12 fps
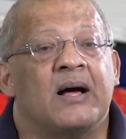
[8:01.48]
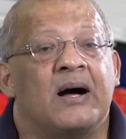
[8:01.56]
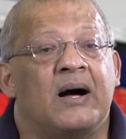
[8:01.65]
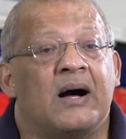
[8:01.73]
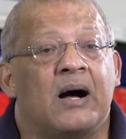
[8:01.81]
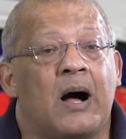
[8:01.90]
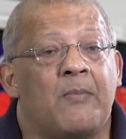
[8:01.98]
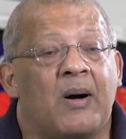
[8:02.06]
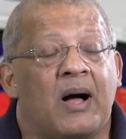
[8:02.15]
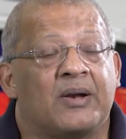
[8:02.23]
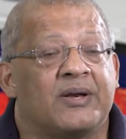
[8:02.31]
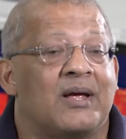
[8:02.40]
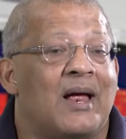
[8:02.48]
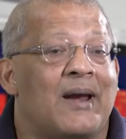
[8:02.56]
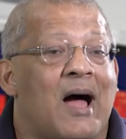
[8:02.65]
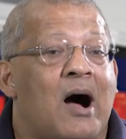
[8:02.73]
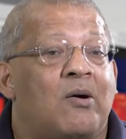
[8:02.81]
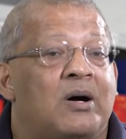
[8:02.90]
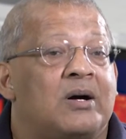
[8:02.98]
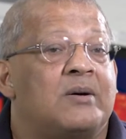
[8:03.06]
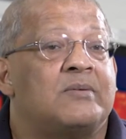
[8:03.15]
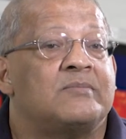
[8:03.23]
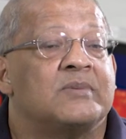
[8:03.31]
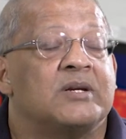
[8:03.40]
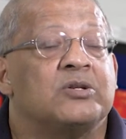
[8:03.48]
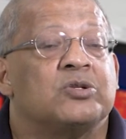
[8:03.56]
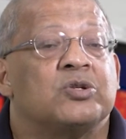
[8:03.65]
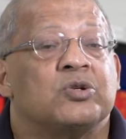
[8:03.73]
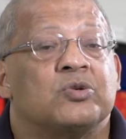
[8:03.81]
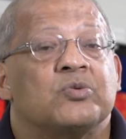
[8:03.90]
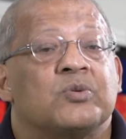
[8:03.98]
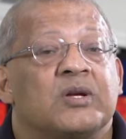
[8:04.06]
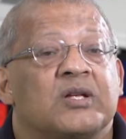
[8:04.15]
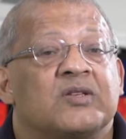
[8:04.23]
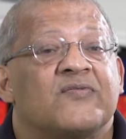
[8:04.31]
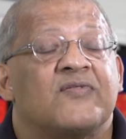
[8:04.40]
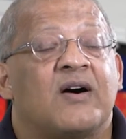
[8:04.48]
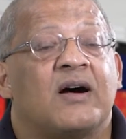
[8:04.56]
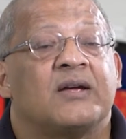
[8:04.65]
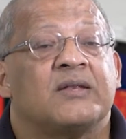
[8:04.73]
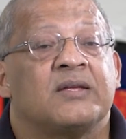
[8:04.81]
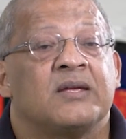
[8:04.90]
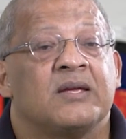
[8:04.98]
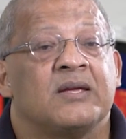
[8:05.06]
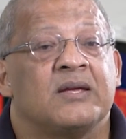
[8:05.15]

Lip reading: about an hour into its flight,